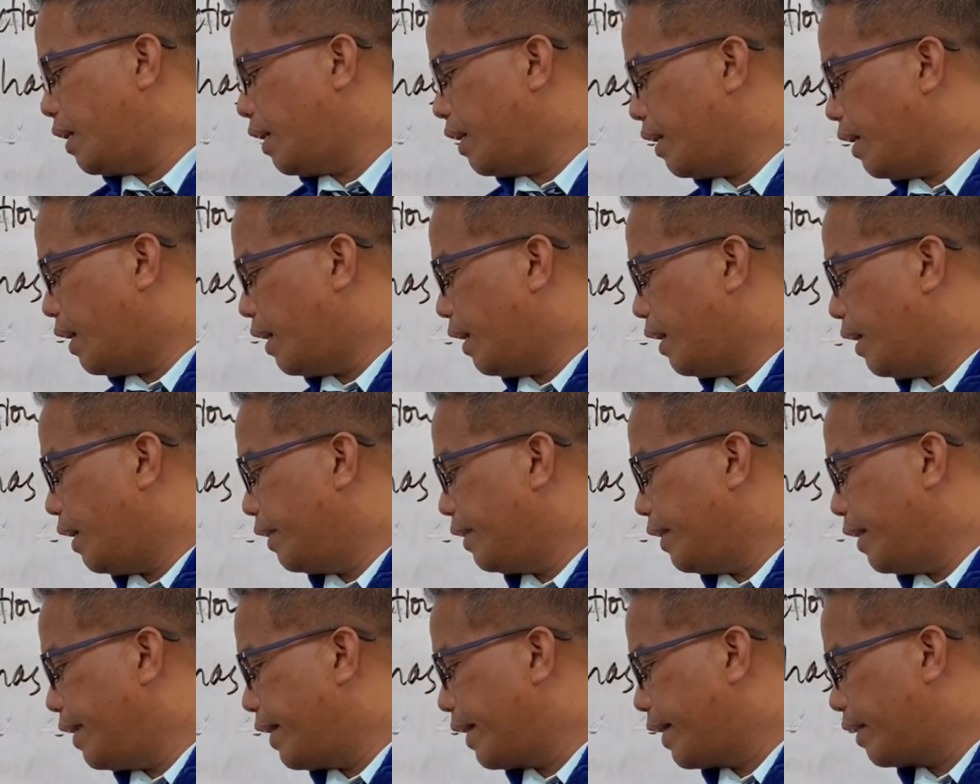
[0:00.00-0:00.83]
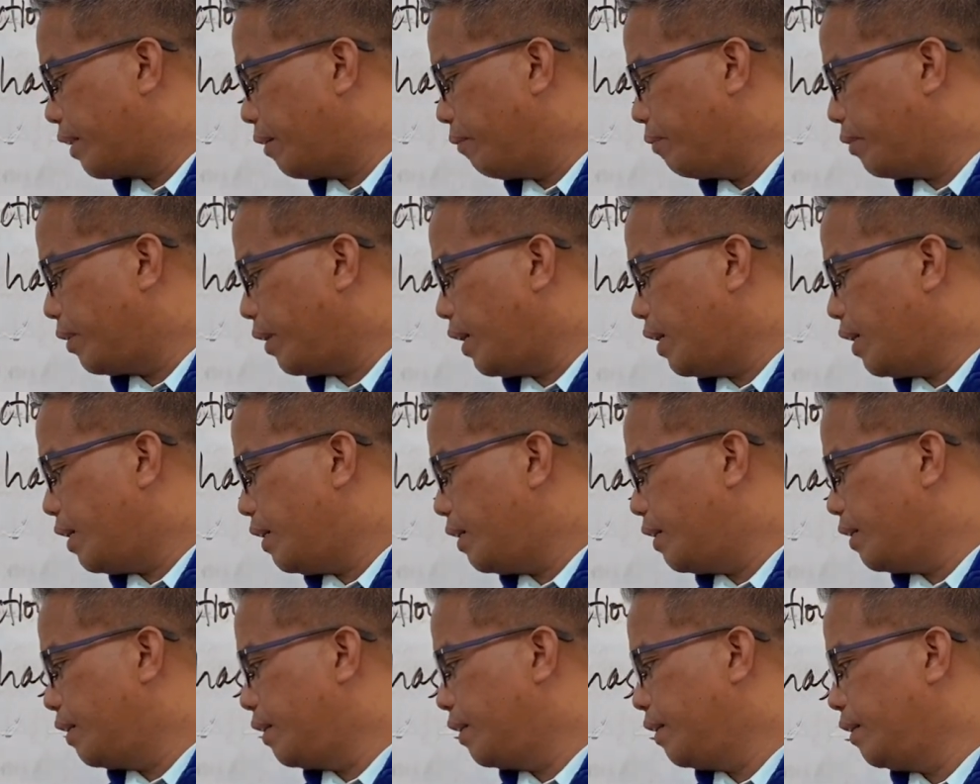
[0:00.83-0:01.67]
The negative
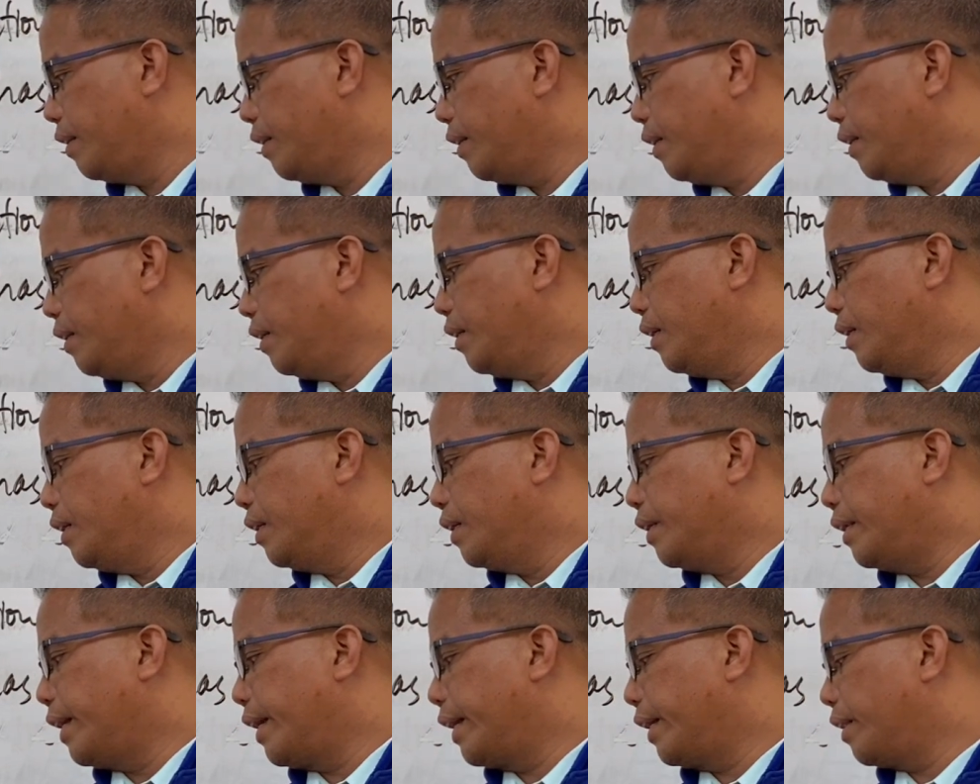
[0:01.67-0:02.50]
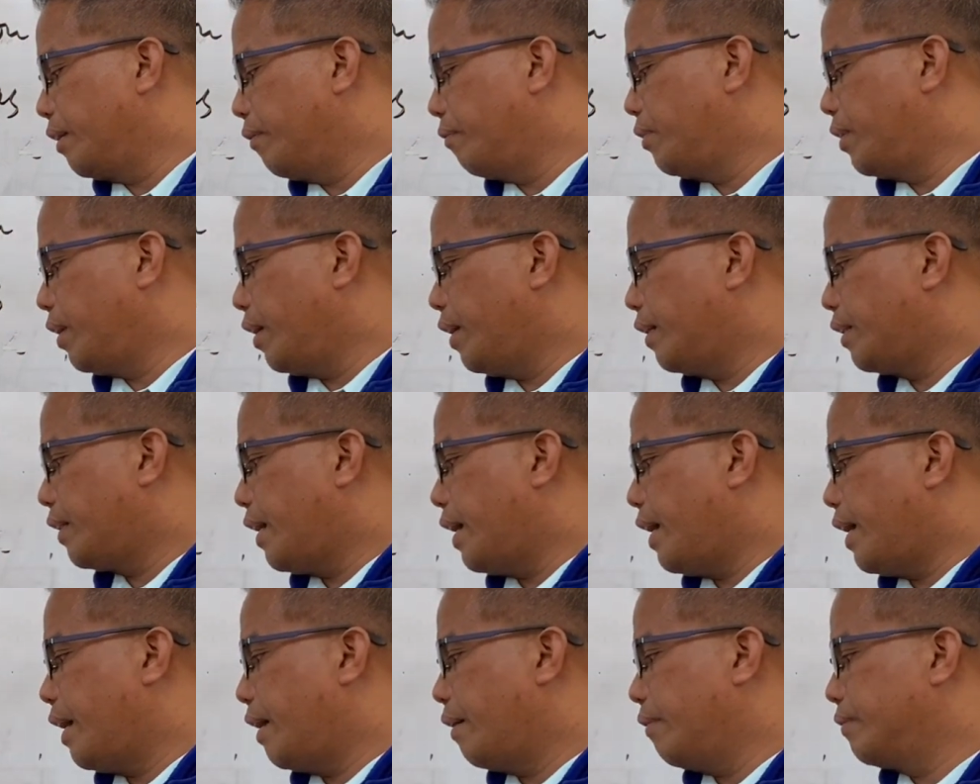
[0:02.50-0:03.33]
3. Negative 3
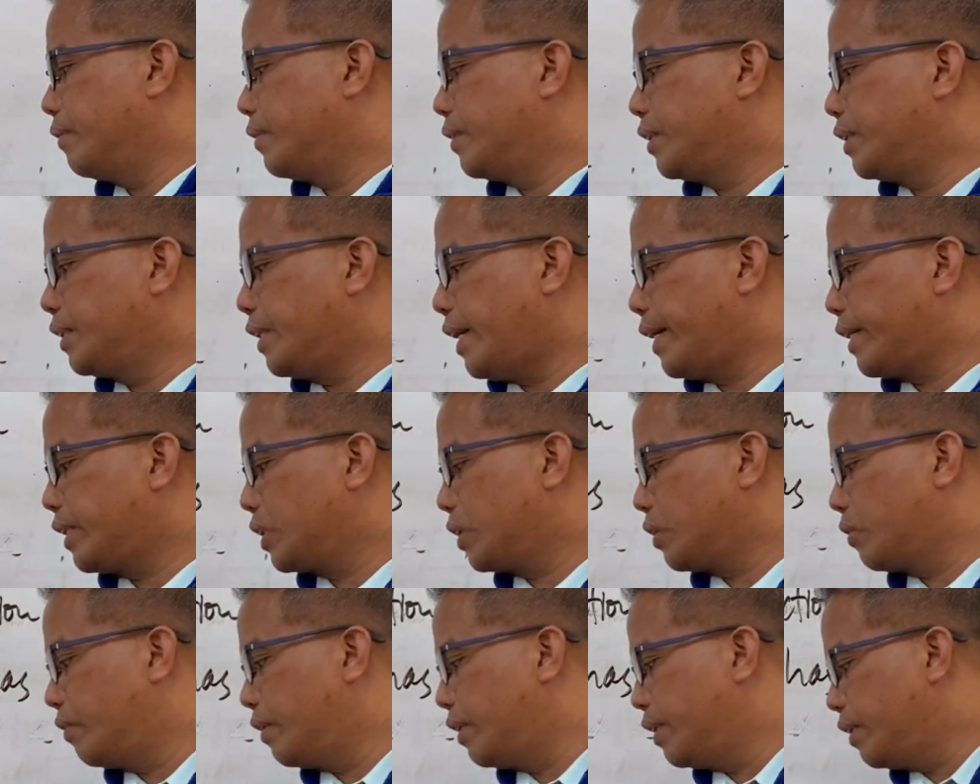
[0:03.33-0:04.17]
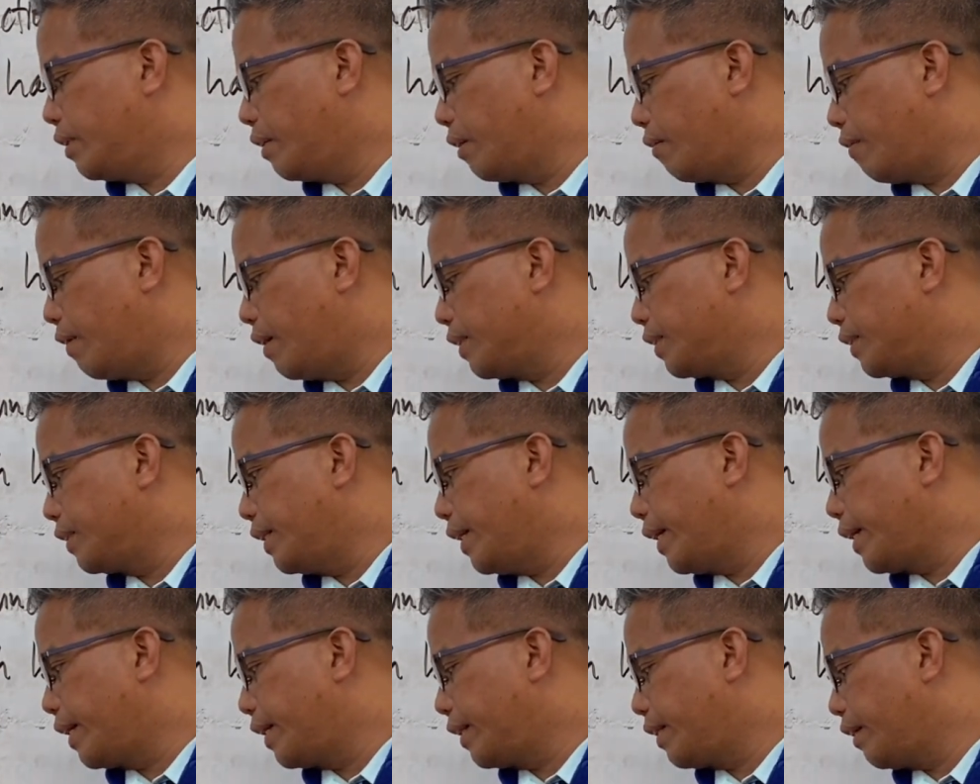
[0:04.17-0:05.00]
times x squared equals
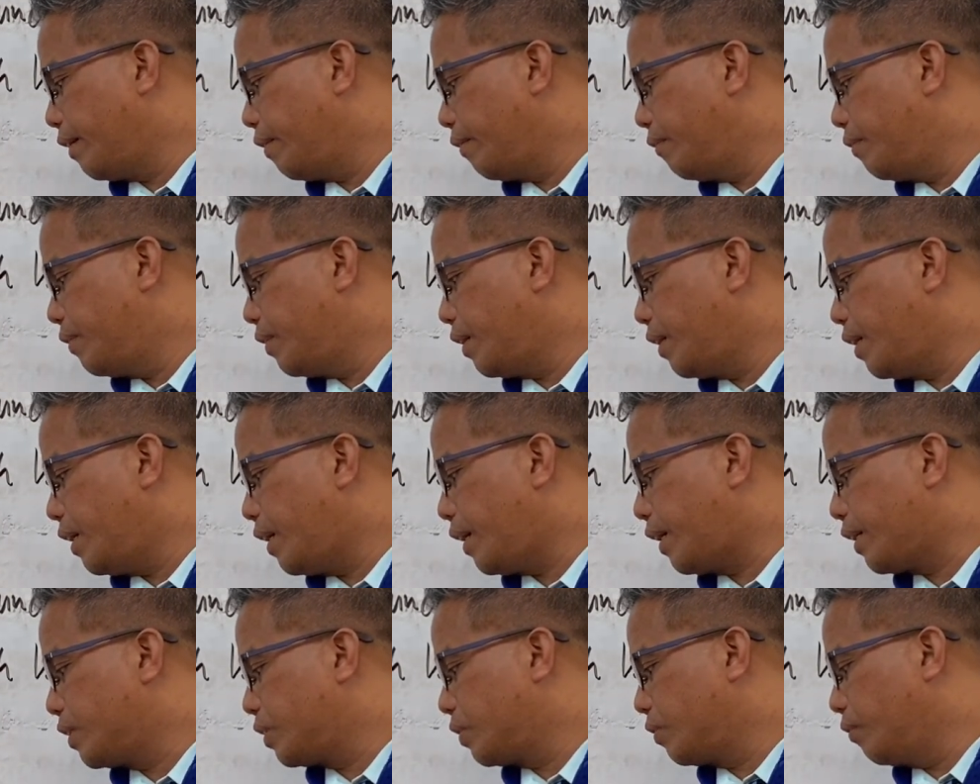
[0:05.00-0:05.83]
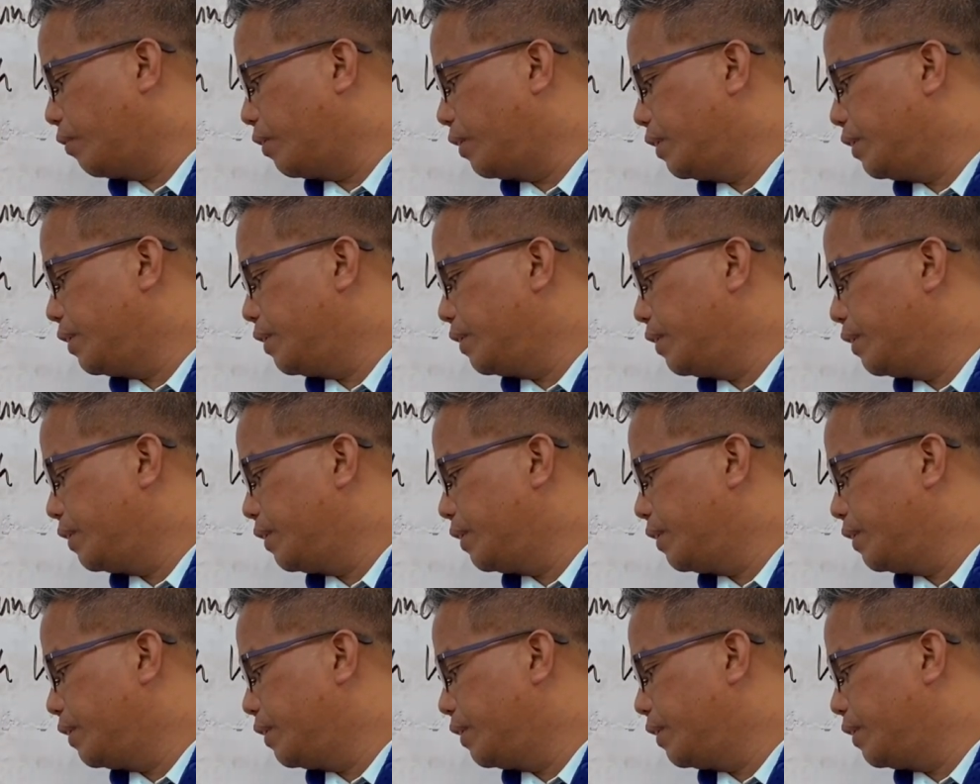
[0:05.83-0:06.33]
negative 3x squared.